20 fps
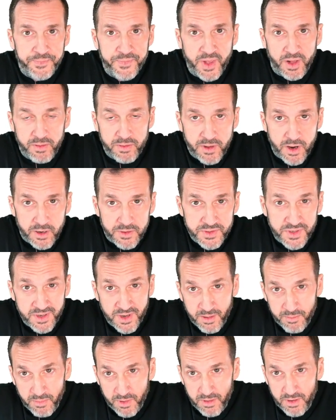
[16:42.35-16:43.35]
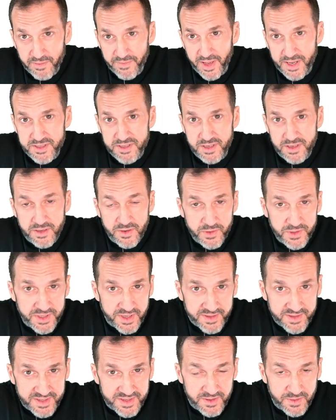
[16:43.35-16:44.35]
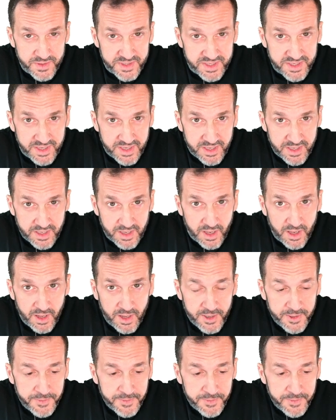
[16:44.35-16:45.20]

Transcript: a large number of executions, you see